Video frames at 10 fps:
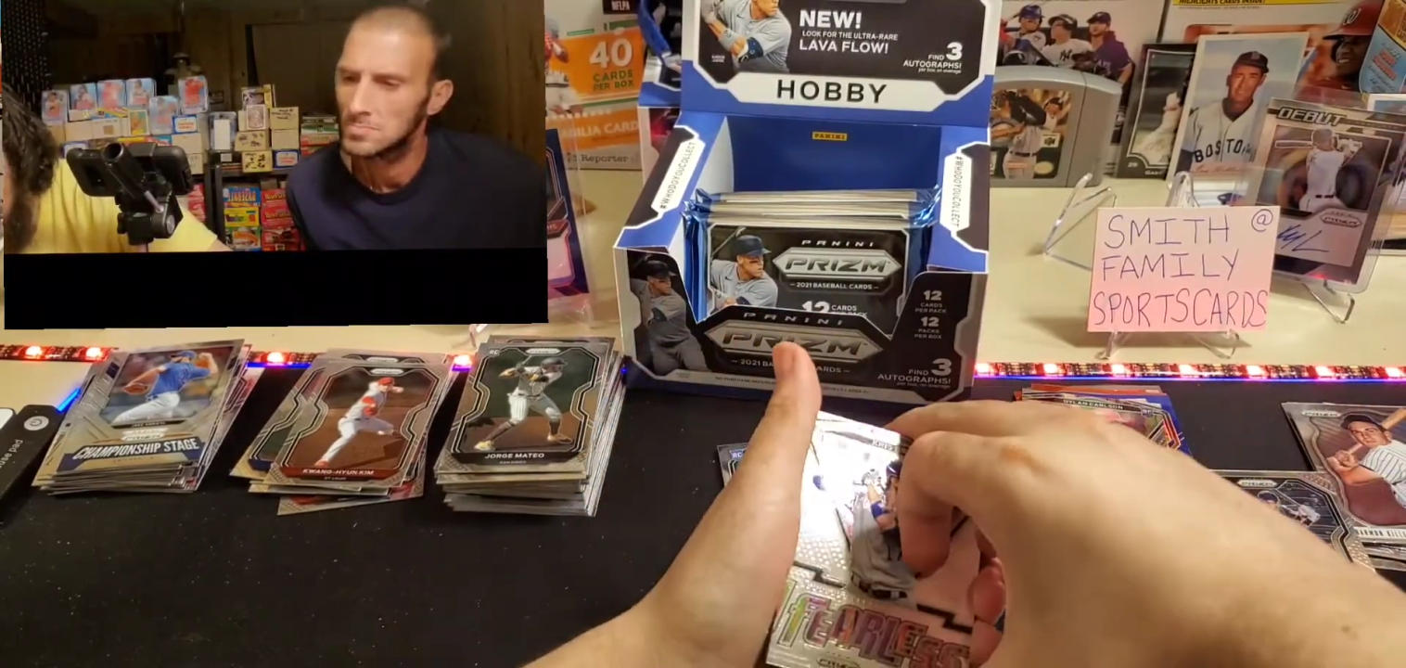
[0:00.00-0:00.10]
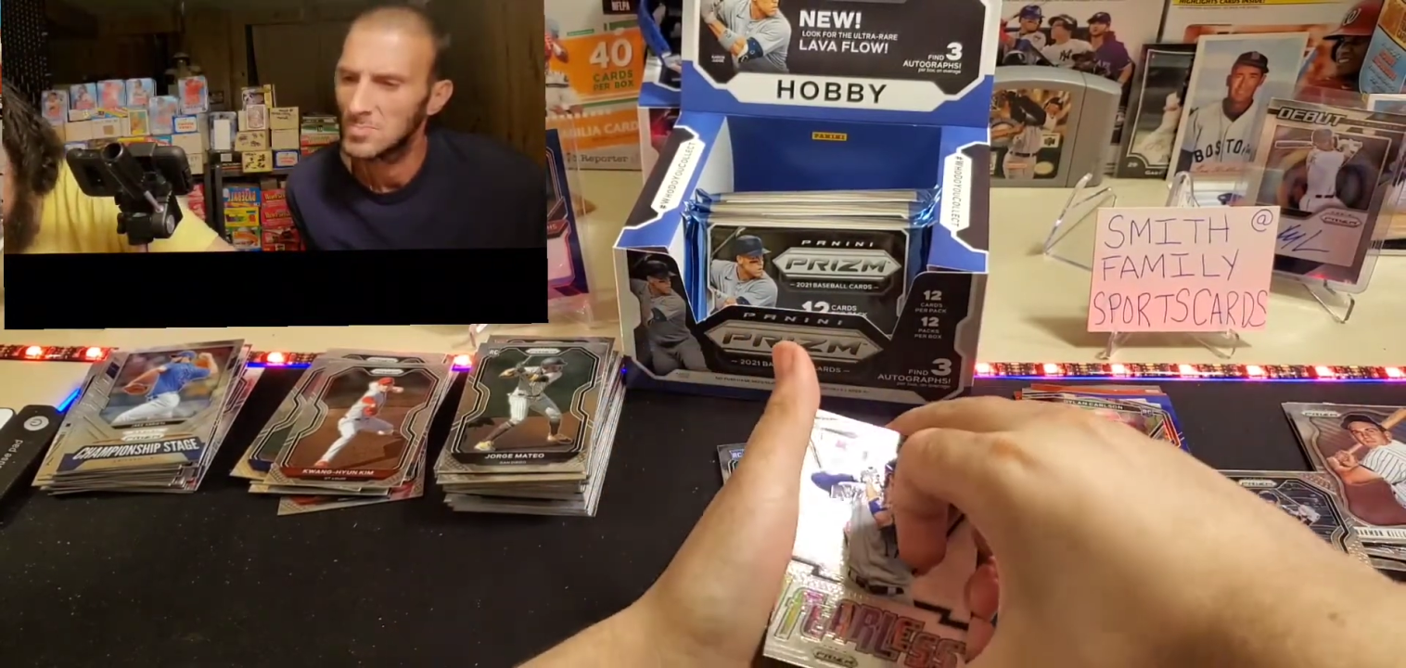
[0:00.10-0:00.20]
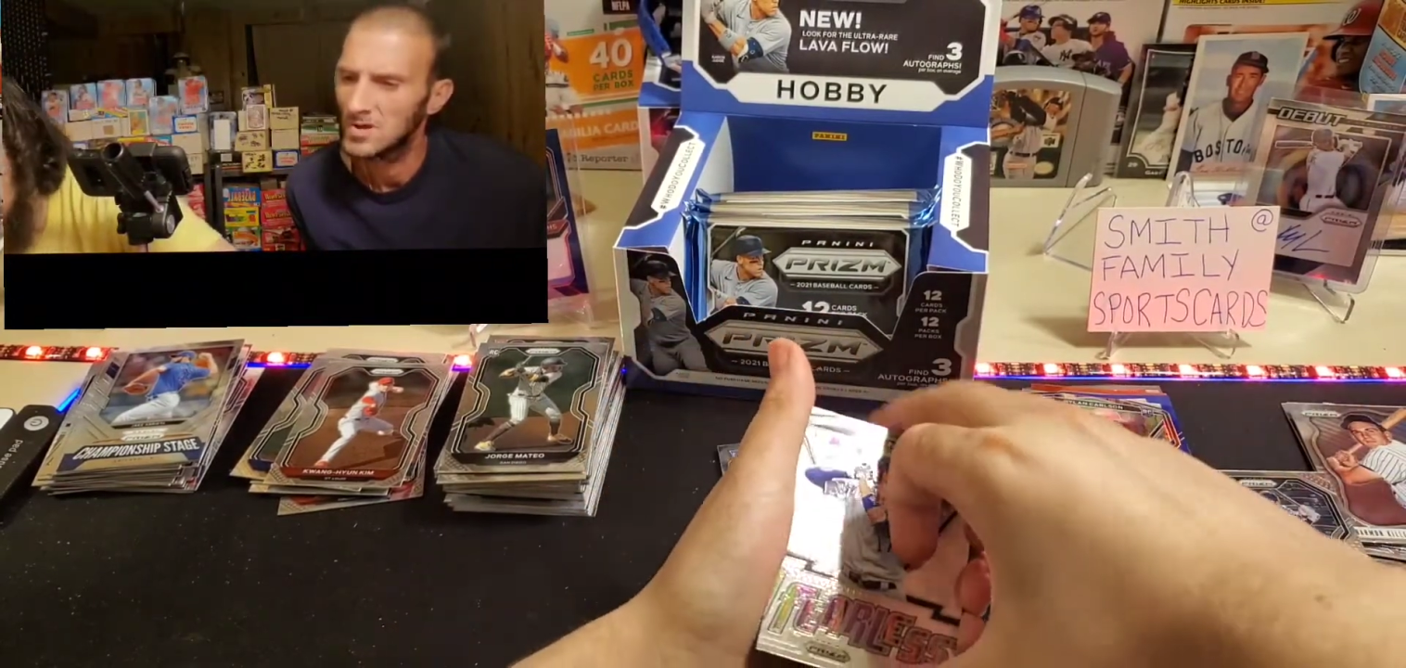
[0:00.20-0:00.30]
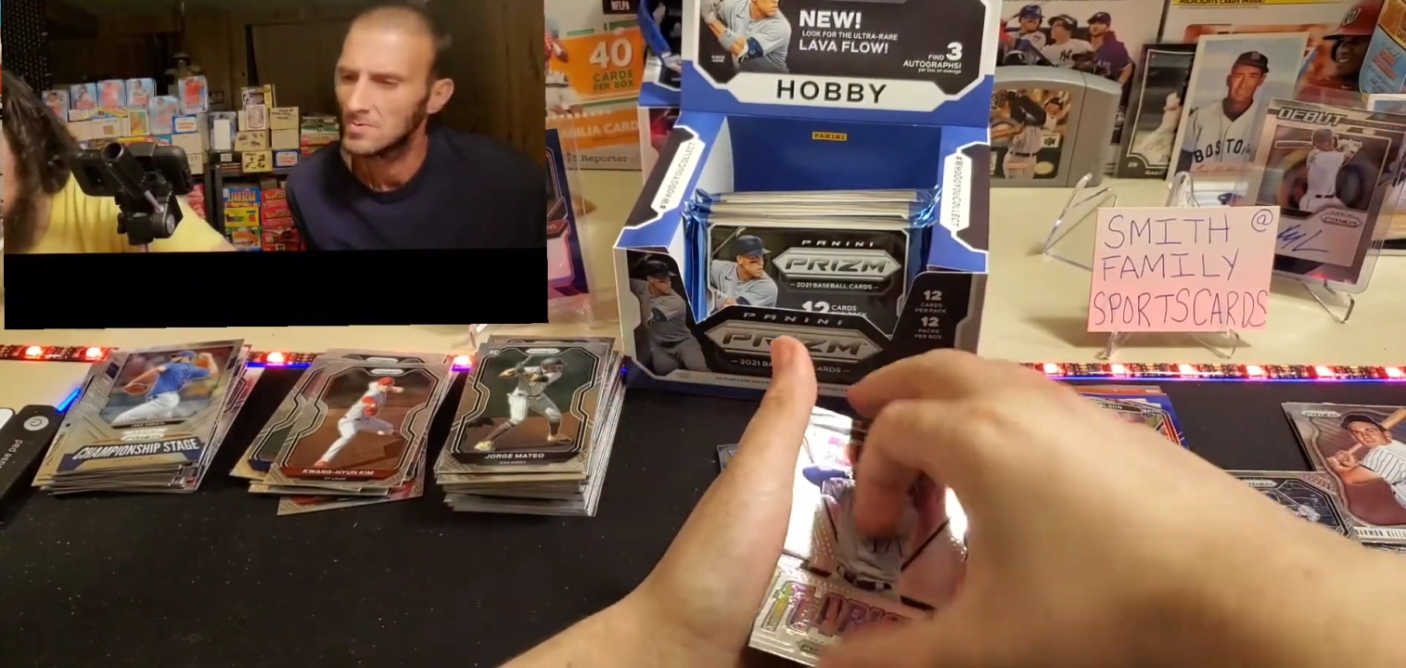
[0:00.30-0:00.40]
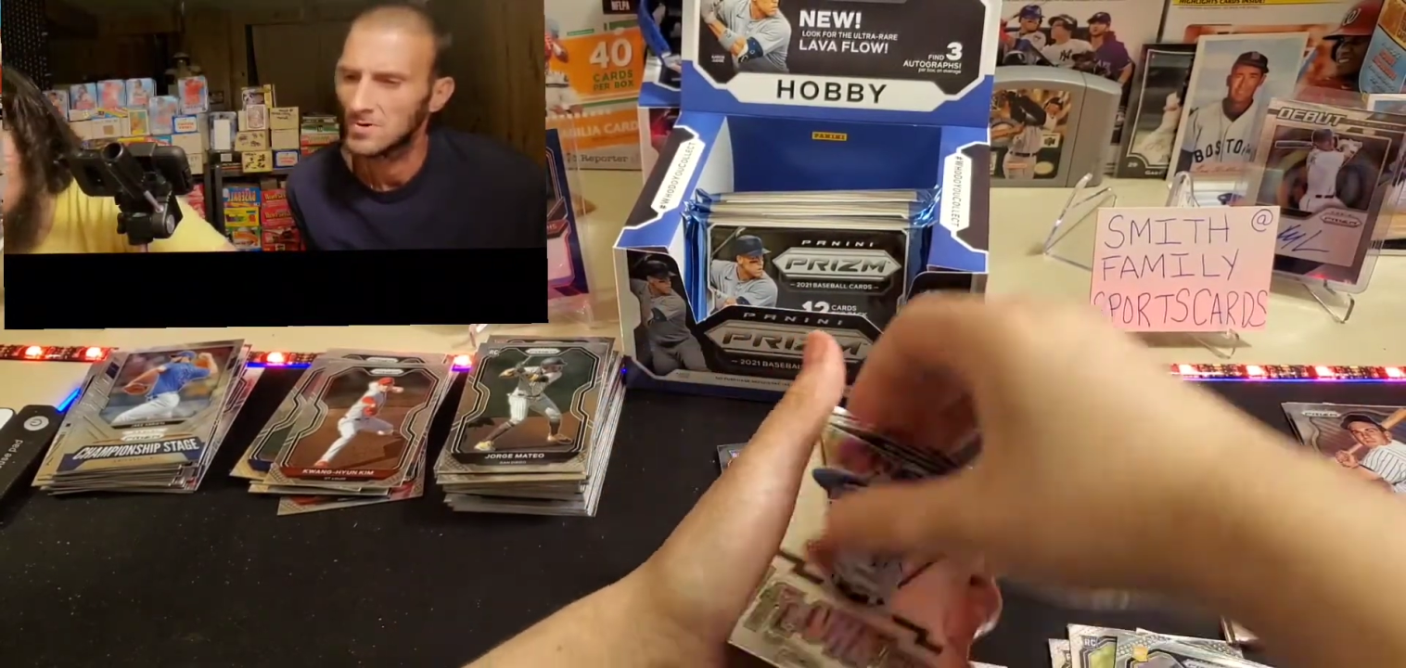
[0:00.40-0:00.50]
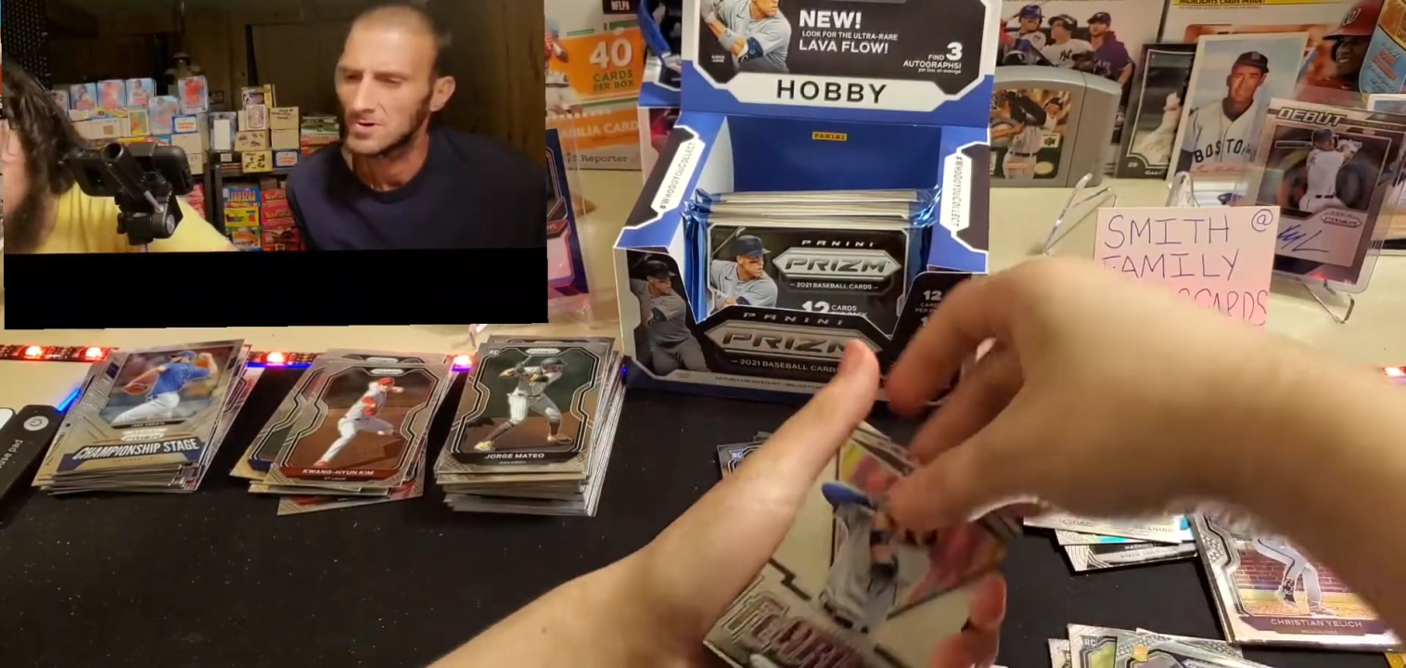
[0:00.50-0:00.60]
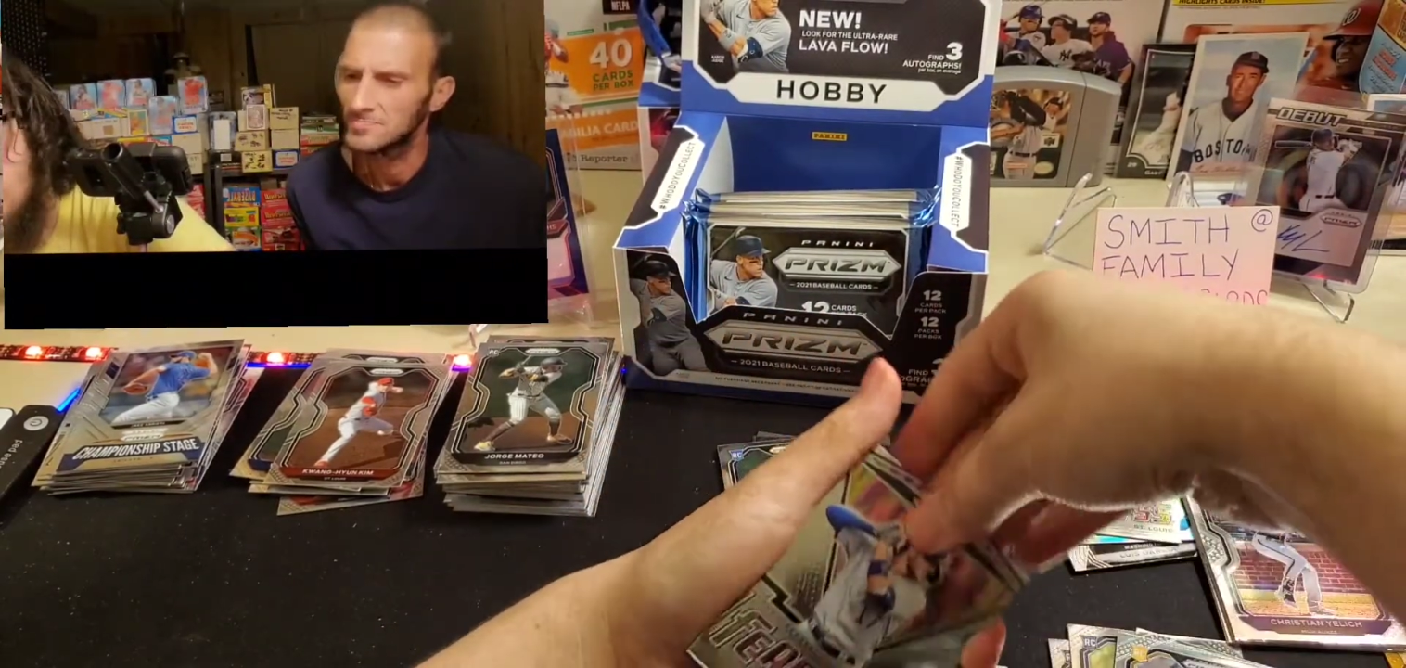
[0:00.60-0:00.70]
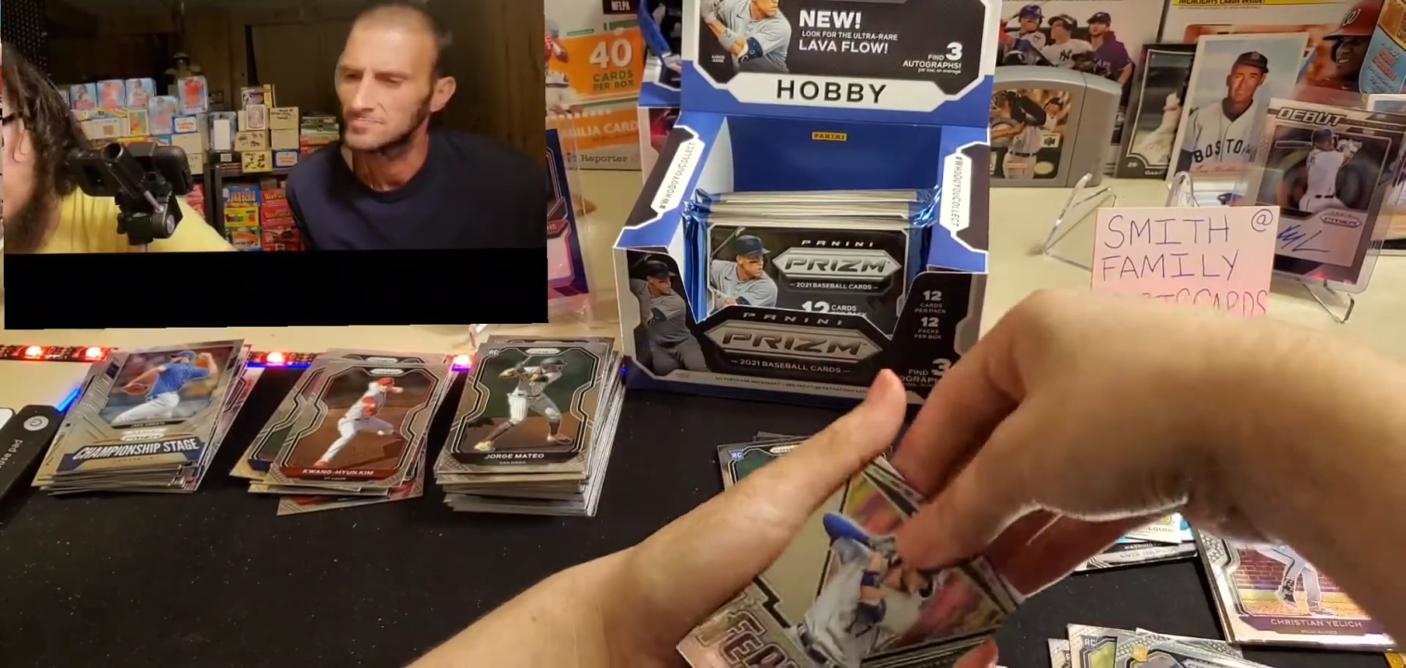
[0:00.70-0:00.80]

ooh, that was blue.